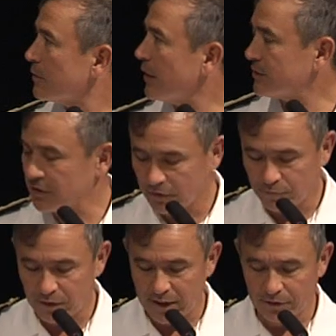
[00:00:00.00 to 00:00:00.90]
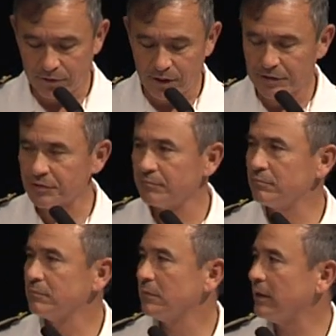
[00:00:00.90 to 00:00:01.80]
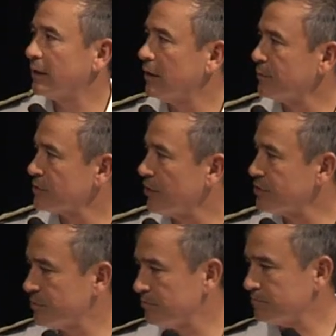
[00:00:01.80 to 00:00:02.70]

Thanks, Senior, for that introduction in that demonstration.